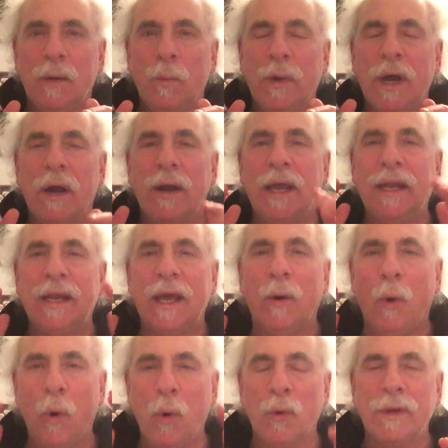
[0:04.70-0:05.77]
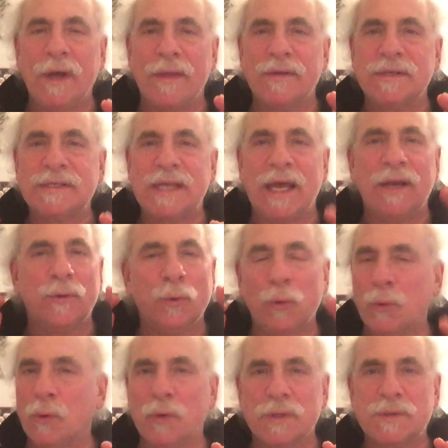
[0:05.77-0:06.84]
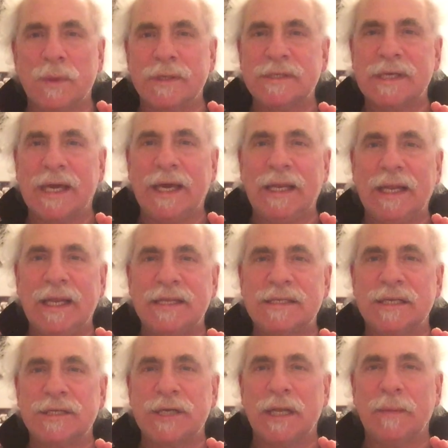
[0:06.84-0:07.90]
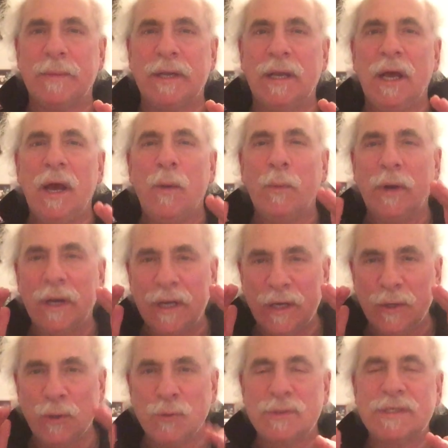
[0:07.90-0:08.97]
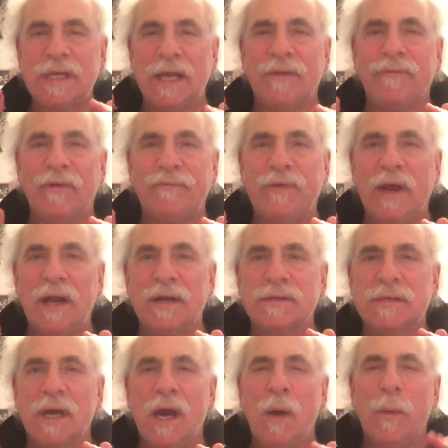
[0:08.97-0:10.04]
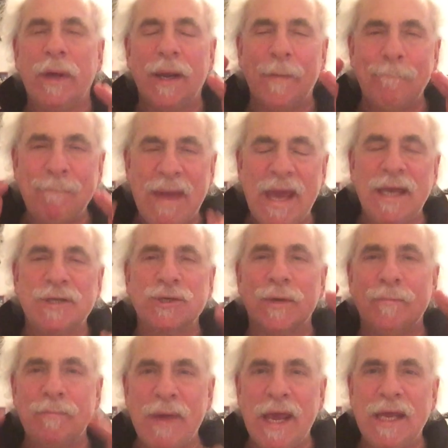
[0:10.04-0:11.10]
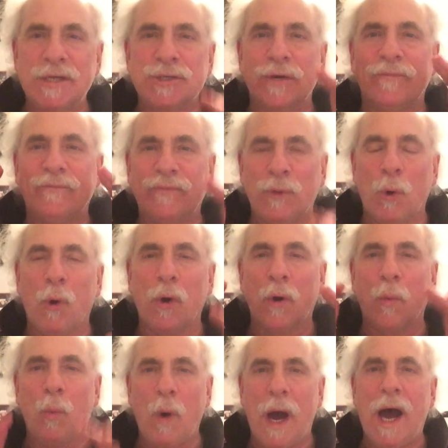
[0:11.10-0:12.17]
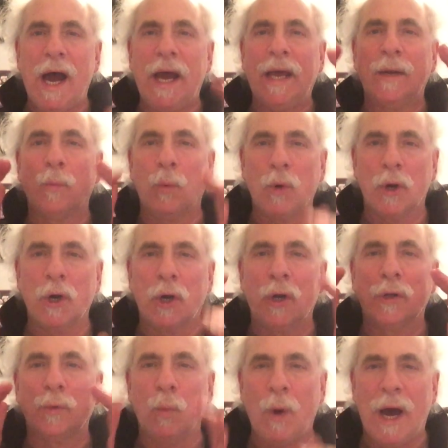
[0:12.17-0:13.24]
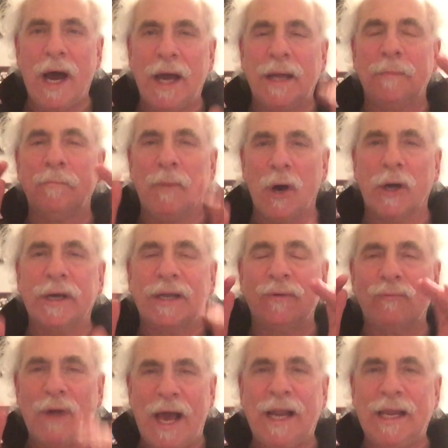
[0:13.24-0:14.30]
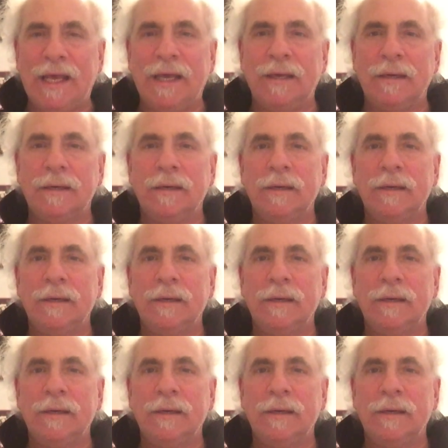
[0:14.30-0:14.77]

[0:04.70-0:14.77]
We are in a whole nother state. New rules. Once again, ladies and gentlemen, we're in a new state of affairs. We had a major floor-wide, worldwide market rally